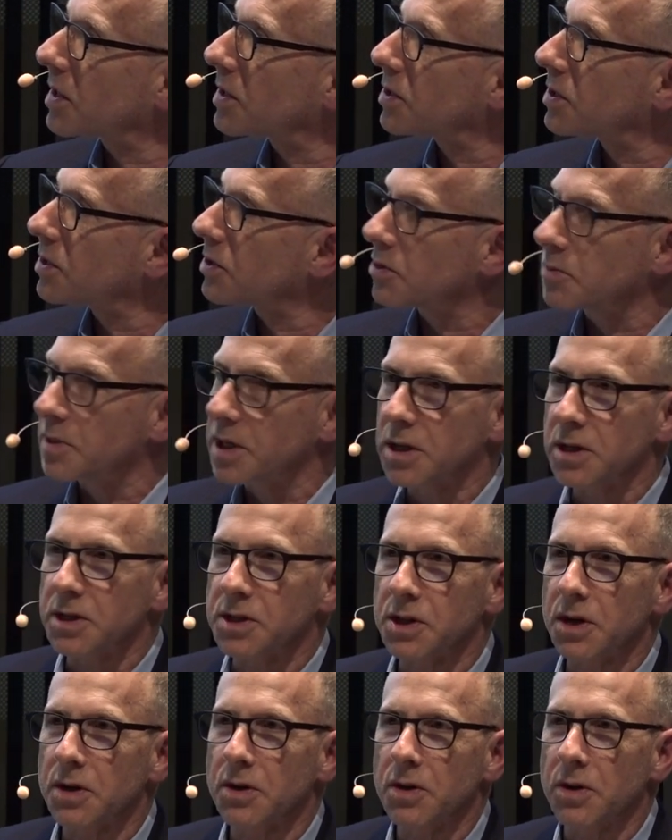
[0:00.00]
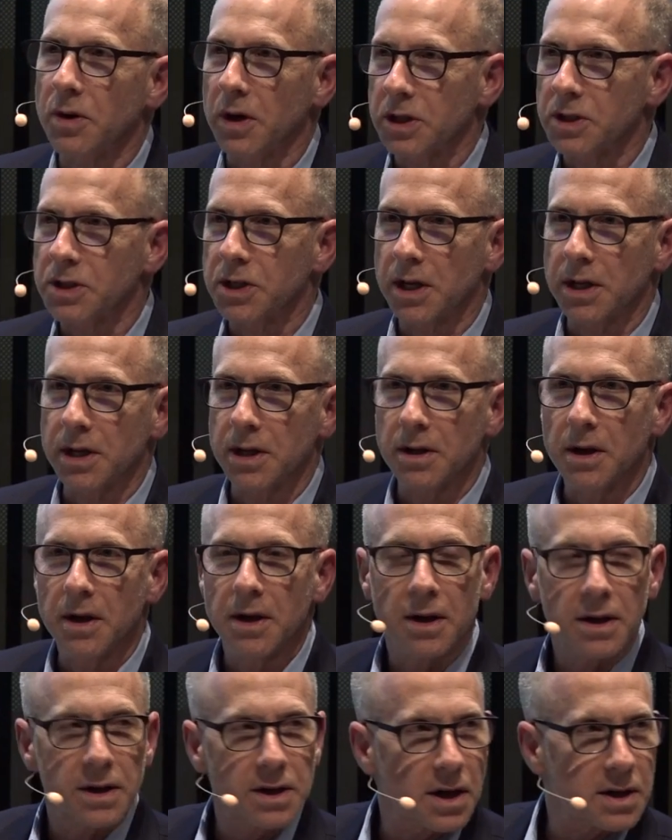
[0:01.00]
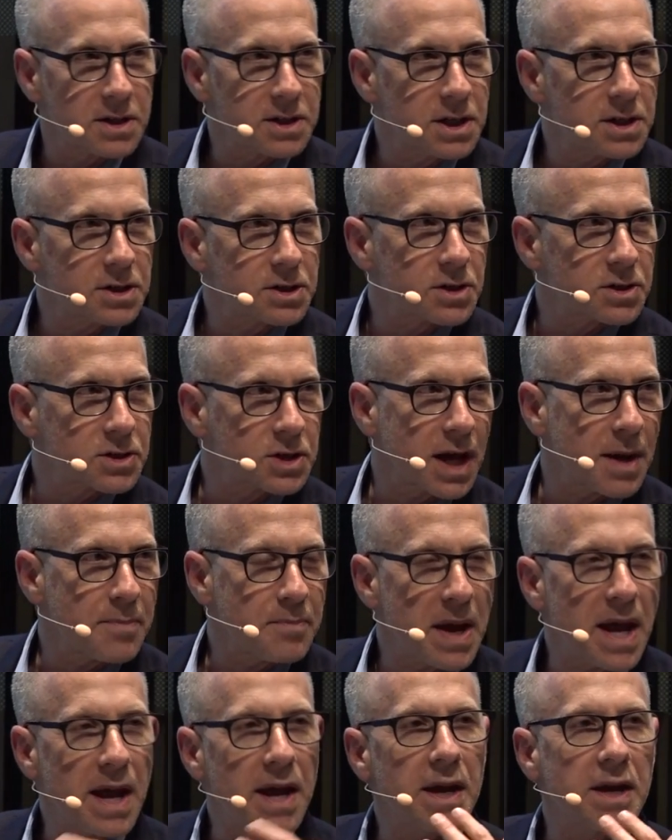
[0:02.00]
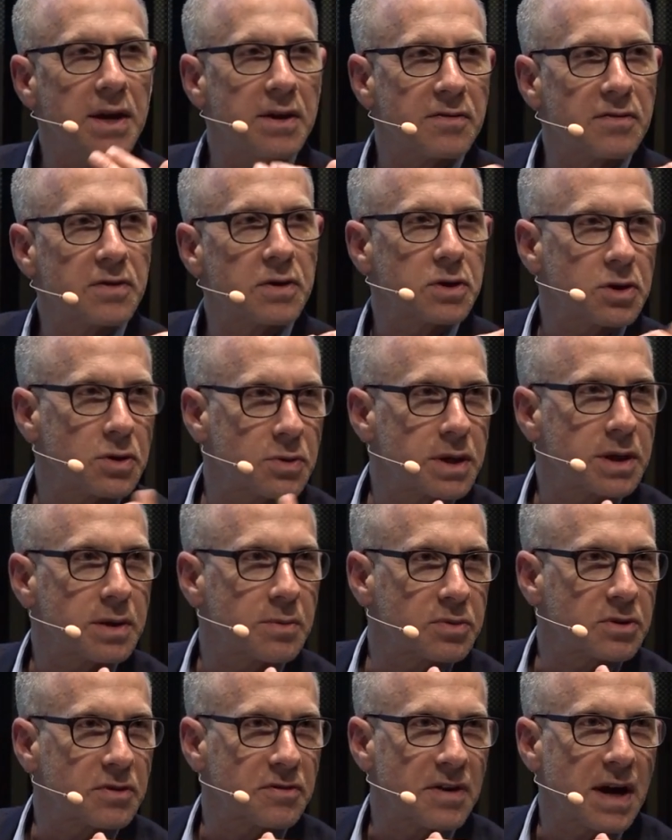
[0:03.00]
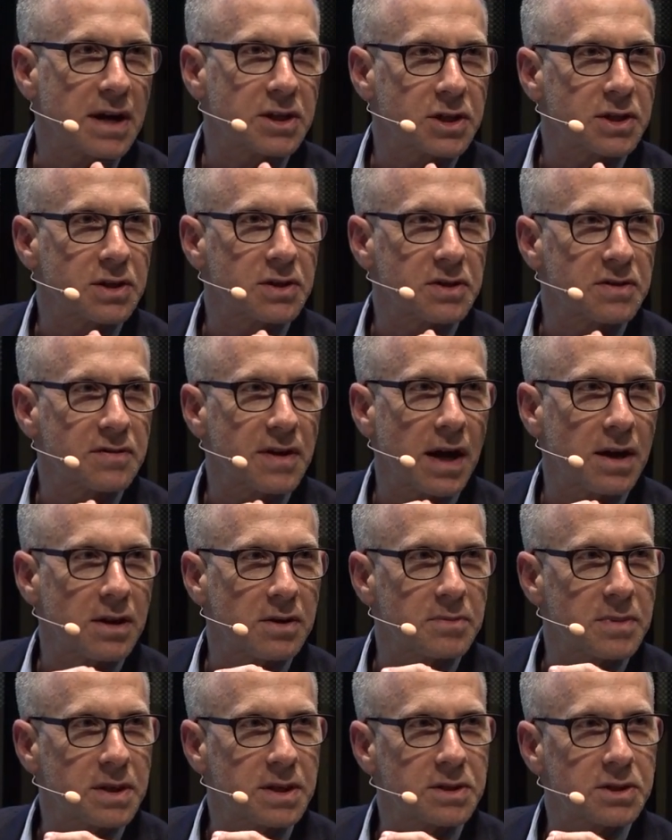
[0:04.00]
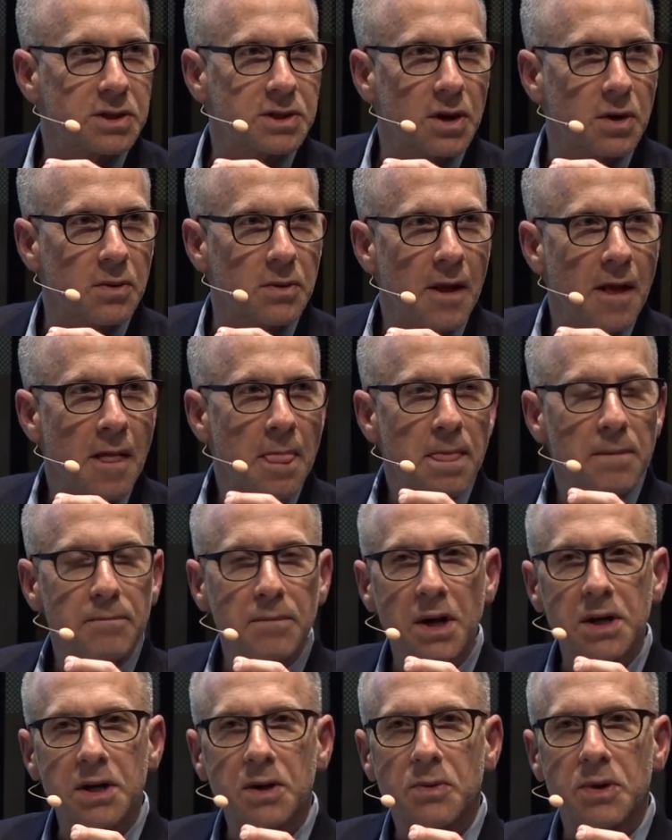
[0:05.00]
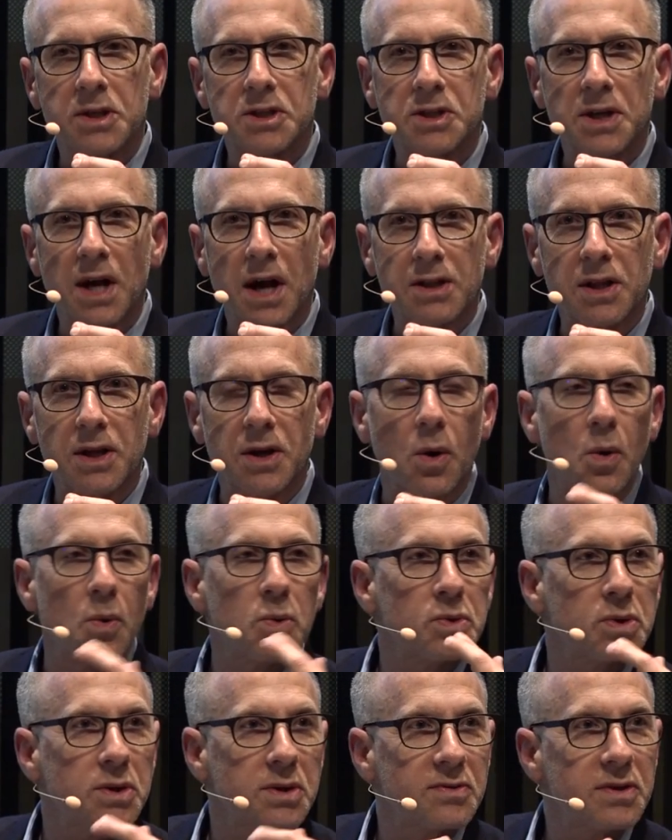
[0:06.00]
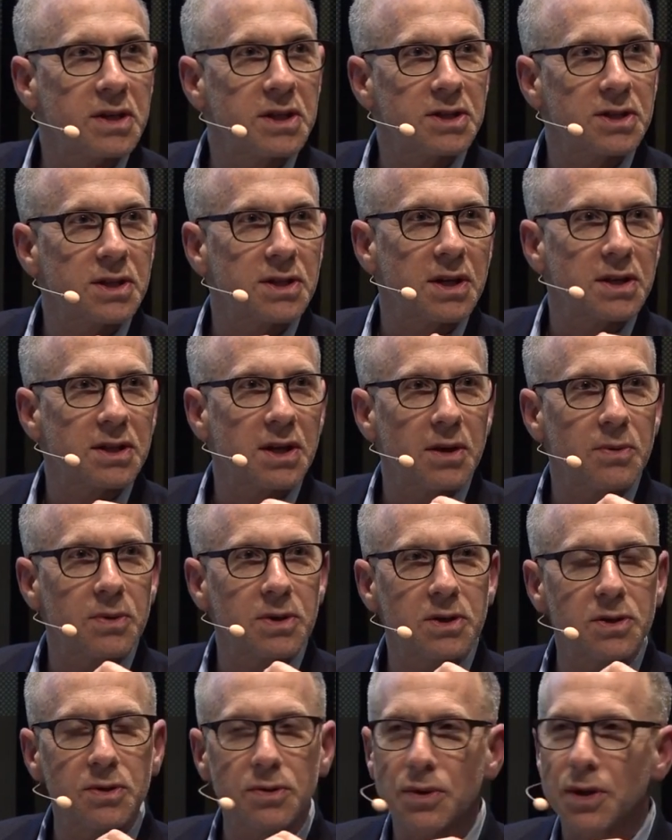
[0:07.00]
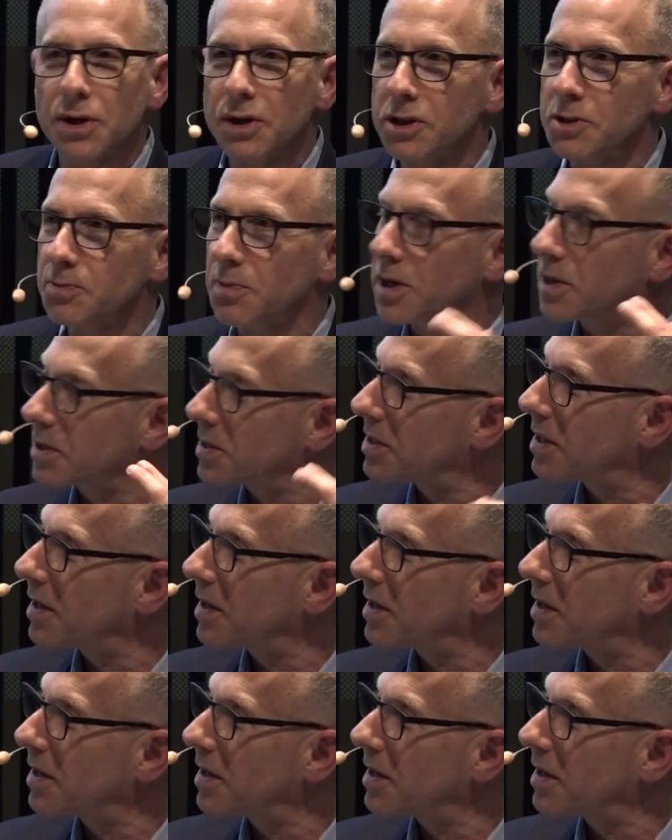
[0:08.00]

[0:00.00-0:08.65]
it too, because in New York City, uh, teachers get paid for doing professional development. So money was not the only reason that they would do things, but it